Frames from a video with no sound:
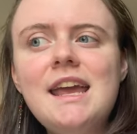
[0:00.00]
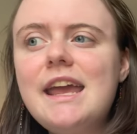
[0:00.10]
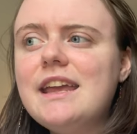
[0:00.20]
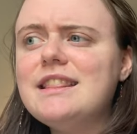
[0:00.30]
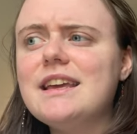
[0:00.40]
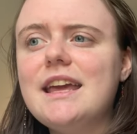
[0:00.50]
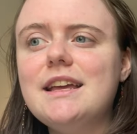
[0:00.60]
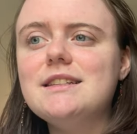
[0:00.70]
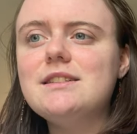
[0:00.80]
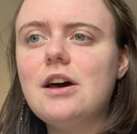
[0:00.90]
in the
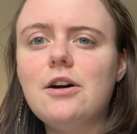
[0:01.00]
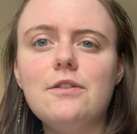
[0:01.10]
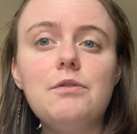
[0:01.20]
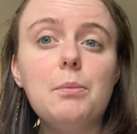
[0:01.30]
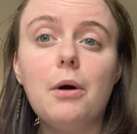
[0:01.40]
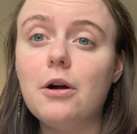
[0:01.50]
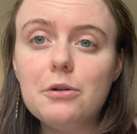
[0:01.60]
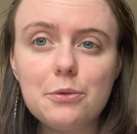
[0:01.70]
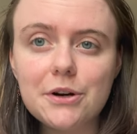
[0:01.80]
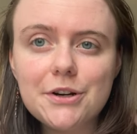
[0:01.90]
case of The
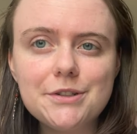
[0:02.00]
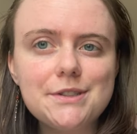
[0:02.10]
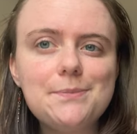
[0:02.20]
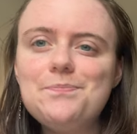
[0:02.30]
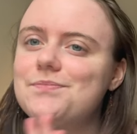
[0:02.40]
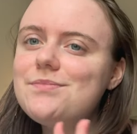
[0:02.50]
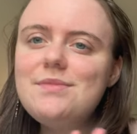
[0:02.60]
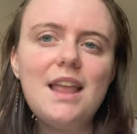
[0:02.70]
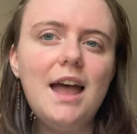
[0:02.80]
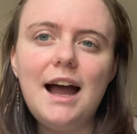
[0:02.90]
Borrowers.
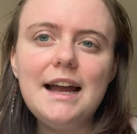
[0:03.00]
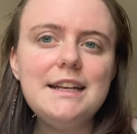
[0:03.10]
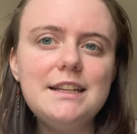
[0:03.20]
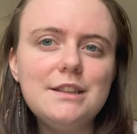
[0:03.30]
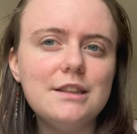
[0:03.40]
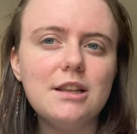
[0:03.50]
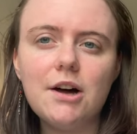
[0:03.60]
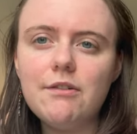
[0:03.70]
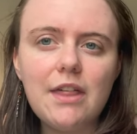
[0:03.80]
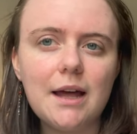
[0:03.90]
I didn't
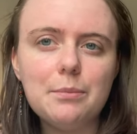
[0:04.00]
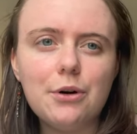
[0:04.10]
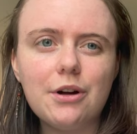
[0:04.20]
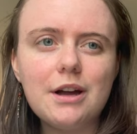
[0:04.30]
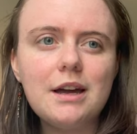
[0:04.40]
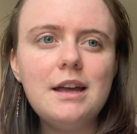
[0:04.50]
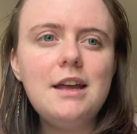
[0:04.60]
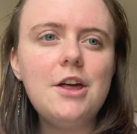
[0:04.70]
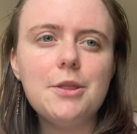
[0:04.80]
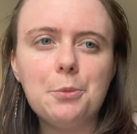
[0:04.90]
love that book.
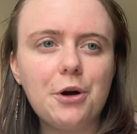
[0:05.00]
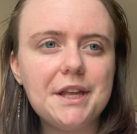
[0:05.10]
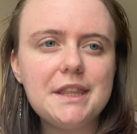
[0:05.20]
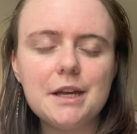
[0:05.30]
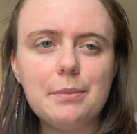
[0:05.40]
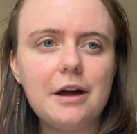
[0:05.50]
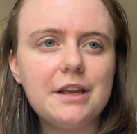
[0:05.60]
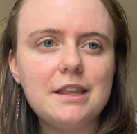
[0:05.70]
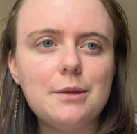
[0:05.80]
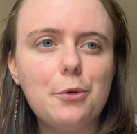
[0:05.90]
The more I think about
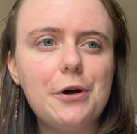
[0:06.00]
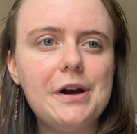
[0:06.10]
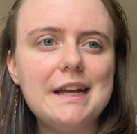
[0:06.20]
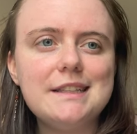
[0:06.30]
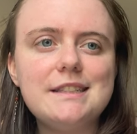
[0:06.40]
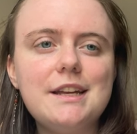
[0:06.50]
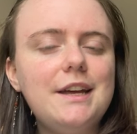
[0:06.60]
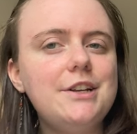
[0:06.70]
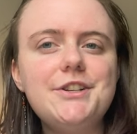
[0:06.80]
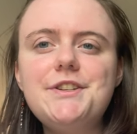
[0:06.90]
it, the more it's
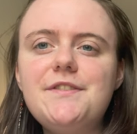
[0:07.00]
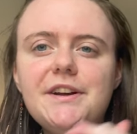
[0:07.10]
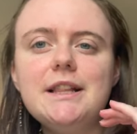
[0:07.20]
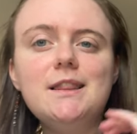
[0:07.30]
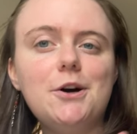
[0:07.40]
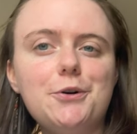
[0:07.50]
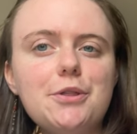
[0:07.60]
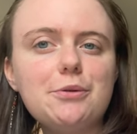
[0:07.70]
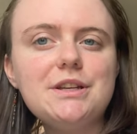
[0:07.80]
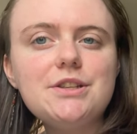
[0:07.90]
just a very low
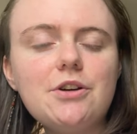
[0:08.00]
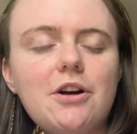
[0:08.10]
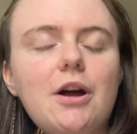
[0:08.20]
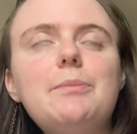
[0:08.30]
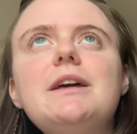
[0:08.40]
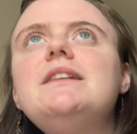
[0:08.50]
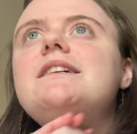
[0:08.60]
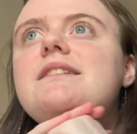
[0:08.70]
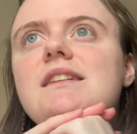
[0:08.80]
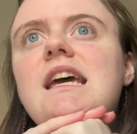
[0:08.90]
3-star on my
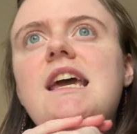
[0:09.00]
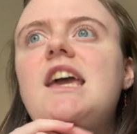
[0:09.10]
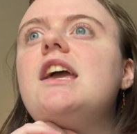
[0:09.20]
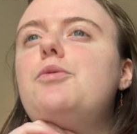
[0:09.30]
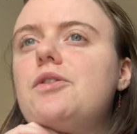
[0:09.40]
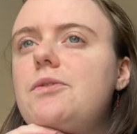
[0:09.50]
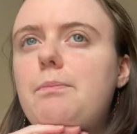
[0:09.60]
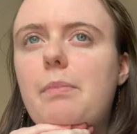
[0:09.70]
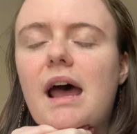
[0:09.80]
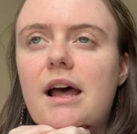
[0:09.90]
list. It
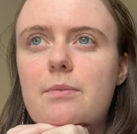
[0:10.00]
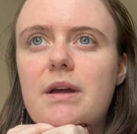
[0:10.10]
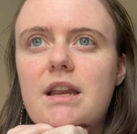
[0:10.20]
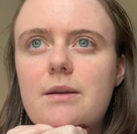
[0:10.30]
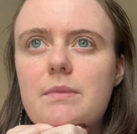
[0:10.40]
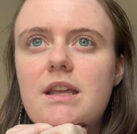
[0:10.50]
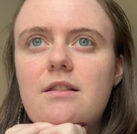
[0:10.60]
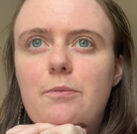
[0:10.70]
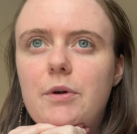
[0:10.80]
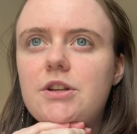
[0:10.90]
wasn't bad by any
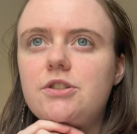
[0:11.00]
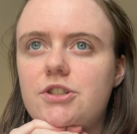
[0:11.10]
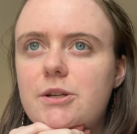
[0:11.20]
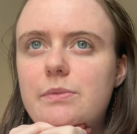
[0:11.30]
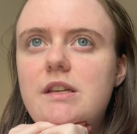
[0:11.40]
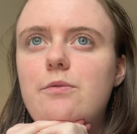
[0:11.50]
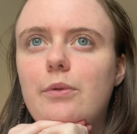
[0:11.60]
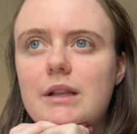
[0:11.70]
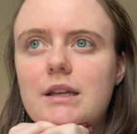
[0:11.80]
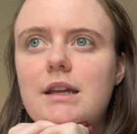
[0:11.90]
means, but Ghibli
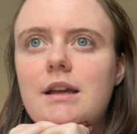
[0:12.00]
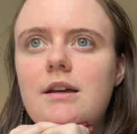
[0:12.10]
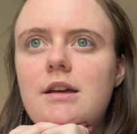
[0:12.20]
really